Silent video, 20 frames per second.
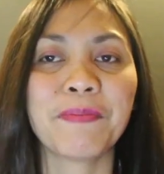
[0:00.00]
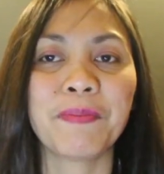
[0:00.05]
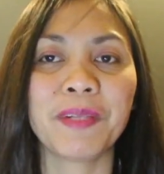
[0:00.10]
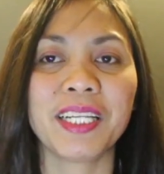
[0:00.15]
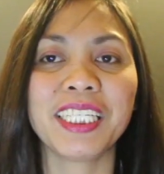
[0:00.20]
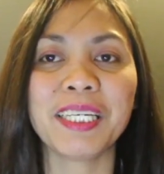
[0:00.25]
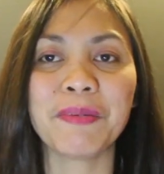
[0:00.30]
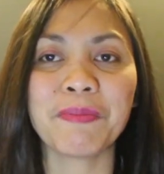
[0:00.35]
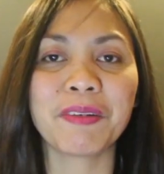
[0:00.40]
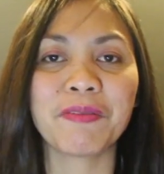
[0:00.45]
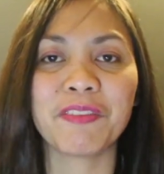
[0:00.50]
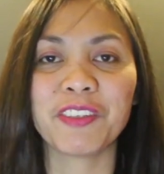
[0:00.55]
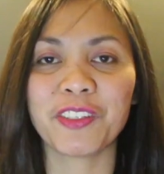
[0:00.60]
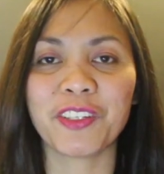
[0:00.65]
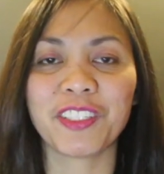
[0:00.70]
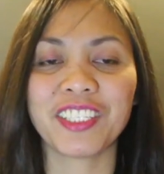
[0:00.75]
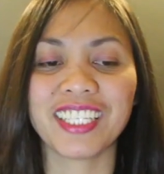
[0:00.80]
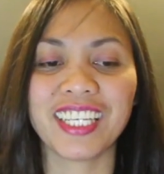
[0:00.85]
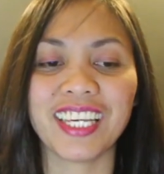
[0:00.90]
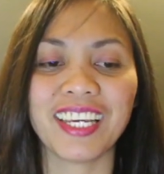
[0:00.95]
Vladimir
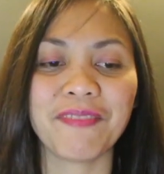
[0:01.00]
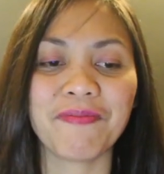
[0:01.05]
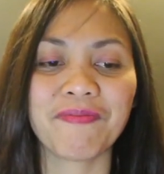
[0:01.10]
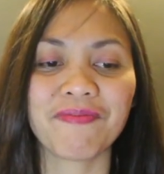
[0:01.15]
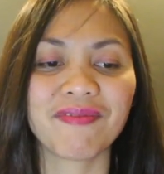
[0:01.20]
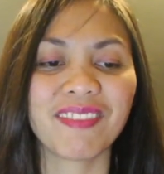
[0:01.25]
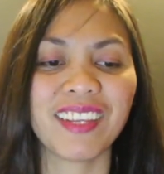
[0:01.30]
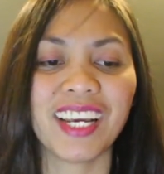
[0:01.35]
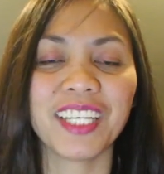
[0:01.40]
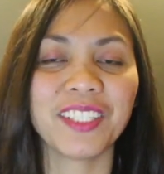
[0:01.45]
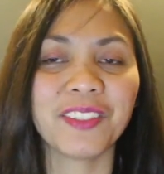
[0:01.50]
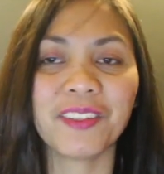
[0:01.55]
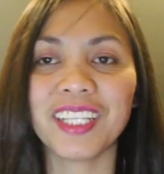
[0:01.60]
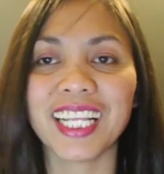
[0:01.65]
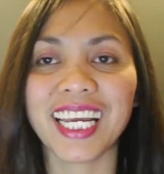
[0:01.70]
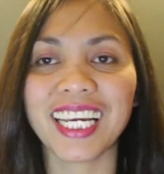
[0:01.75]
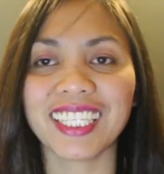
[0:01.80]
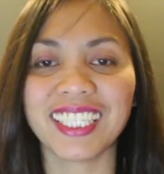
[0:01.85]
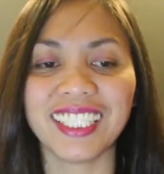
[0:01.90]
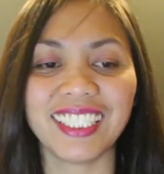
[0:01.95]
Vysotsky. I so
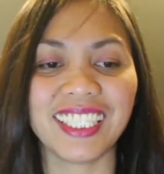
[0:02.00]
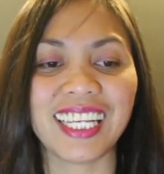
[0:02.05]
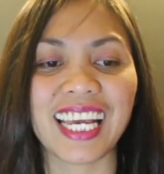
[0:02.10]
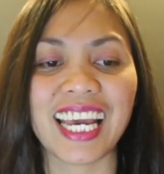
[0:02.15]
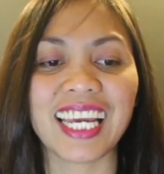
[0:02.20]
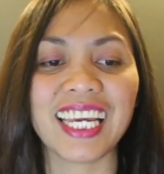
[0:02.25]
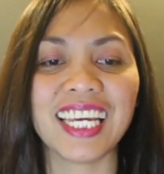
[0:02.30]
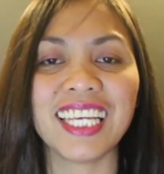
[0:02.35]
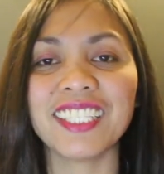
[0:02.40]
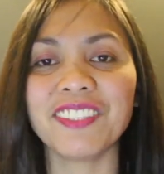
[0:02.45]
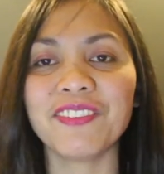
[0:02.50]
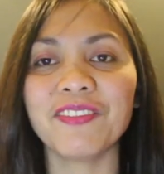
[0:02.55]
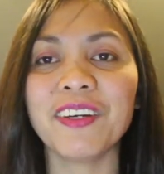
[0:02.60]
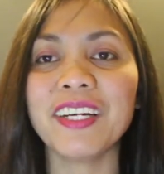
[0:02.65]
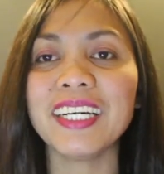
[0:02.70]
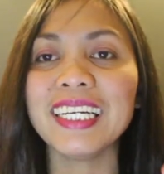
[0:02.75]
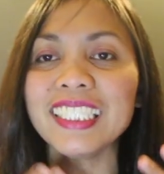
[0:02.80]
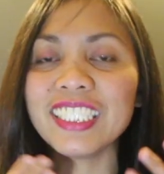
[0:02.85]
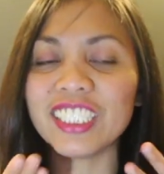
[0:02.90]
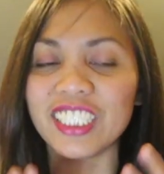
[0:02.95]
like this guy. He's
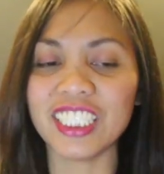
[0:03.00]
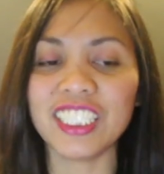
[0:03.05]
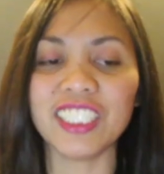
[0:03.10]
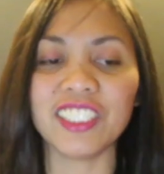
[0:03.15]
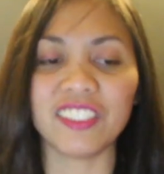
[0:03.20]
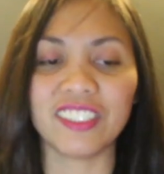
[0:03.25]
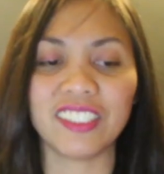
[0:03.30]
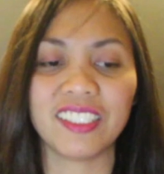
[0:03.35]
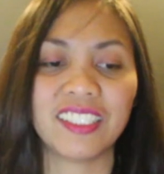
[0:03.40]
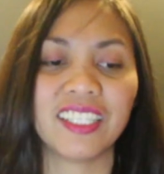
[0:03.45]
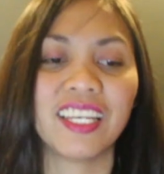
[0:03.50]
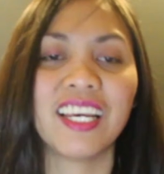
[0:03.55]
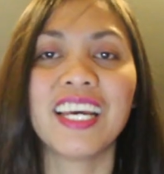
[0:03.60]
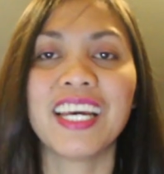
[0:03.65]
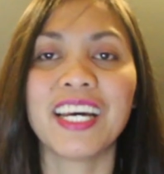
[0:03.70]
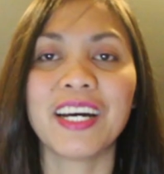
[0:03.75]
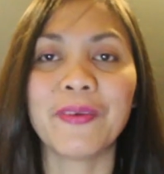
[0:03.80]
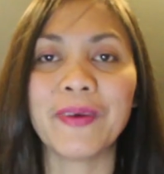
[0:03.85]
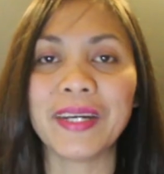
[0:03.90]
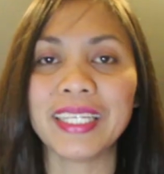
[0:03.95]
very genius
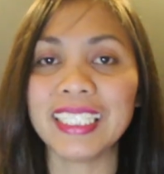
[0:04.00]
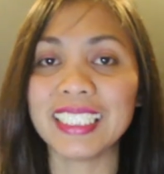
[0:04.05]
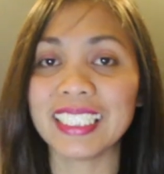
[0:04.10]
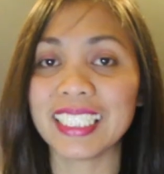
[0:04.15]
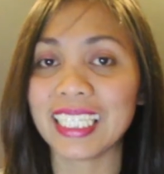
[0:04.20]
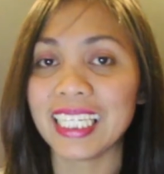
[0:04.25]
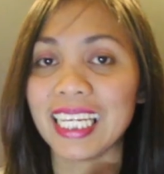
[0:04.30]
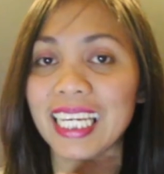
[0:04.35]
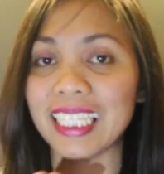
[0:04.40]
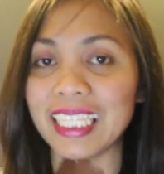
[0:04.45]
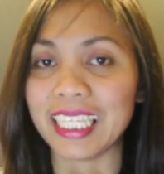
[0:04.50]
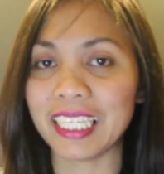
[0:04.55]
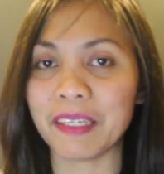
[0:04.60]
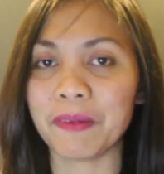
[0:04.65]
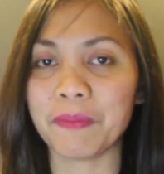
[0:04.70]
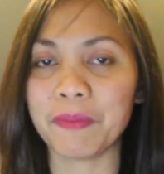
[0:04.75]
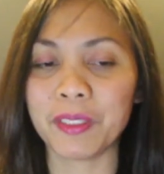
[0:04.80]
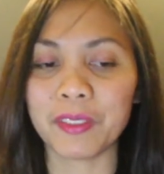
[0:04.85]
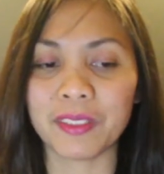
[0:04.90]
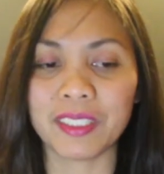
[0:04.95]
when he's
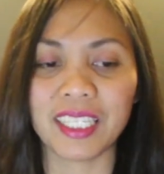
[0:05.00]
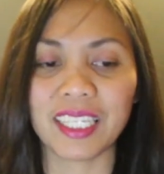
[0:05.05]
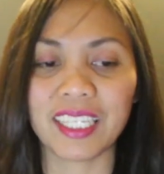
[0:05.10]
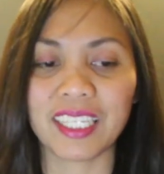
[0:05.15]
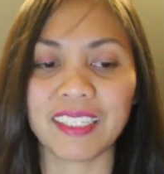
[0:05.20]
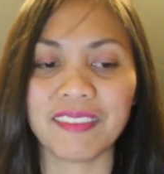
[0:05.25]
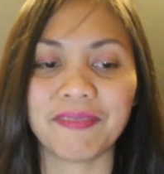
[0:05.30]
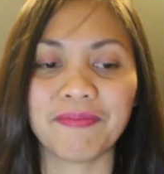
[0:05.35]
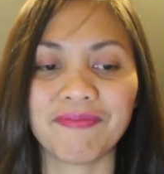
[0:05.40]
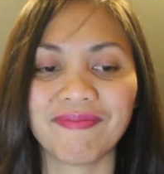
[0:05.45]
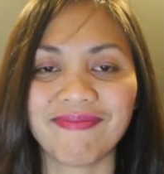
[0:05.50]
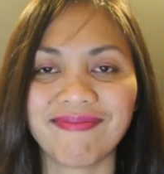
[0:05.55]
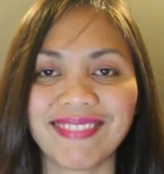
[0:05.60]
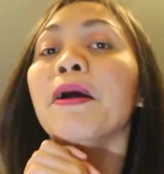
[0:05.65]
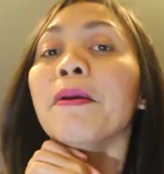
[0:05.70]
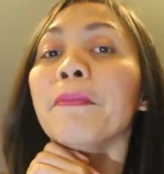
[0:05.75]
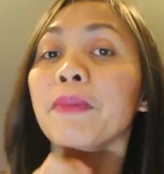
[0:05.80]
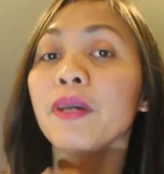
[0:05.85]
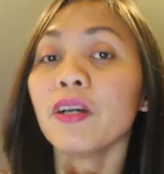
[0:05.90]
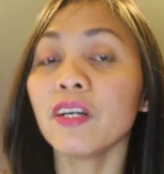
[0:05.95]
creating music.
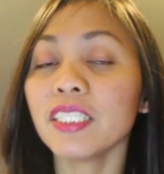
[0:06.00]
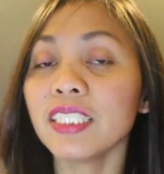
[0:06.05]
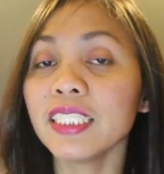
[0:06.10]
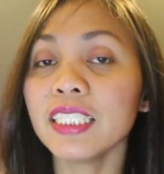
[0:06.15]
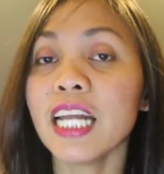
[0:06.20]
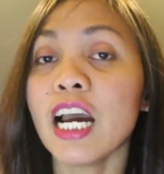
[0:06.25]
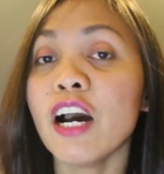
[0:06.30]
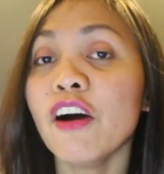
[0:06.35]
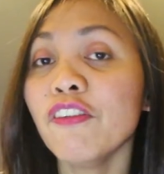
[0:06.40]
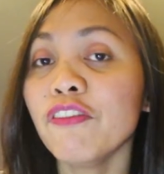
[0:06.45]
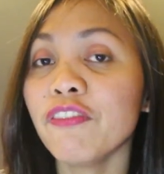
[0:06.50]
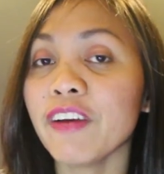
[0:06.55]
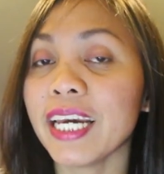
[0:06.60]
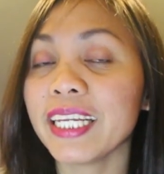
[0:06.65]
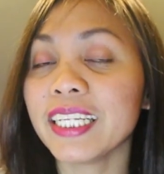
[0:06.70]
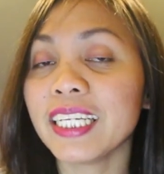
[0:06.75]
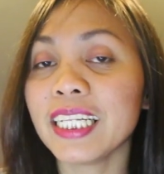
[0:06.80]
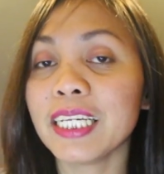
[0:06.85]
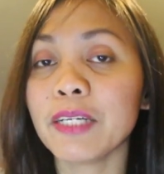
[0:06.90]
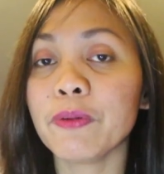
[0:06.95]
Because now,
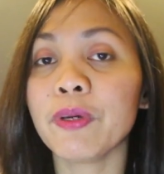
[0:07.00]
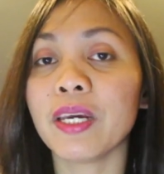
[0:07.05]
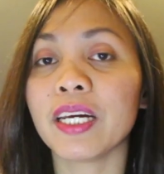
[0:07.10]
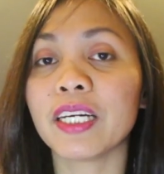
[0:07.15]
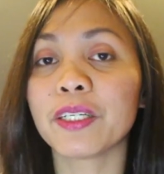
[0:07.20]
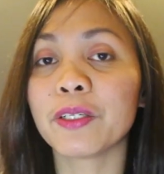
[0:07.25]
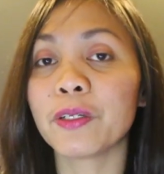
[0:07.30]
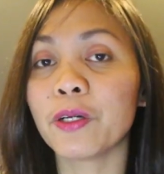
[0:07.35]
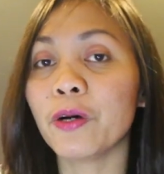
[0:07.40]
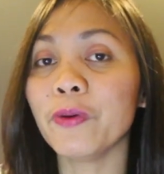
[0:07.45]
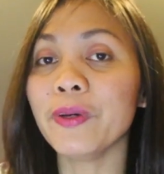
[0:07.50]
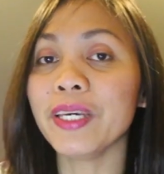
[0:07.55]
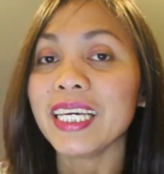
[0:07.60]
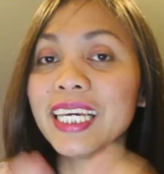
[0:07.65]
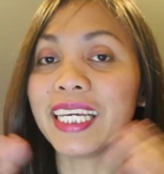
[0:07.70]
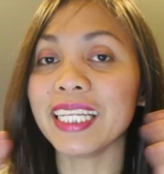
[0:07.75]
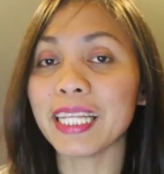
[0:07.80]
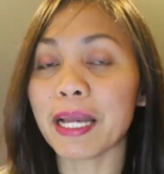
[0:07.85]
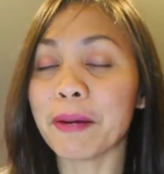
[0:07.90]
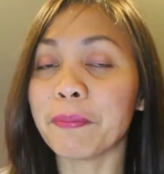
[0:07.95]
finally, we are growing
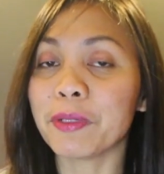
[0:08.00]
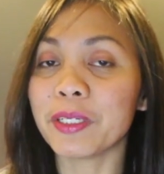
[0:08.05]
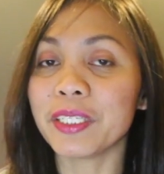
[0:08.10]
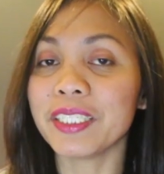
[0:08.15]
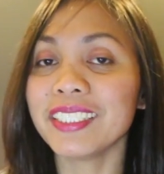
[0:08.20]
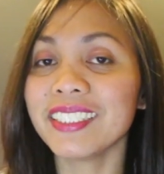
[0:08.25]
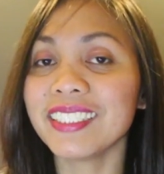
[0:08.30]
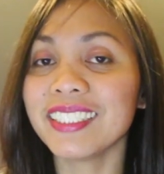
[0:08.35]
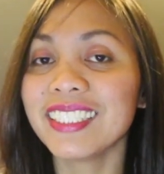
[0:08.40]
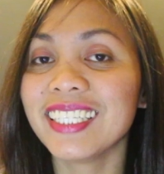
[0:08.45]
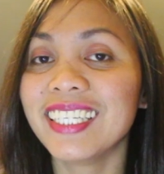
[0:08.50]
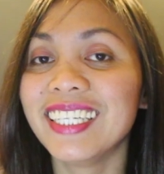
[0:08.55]
in numbers.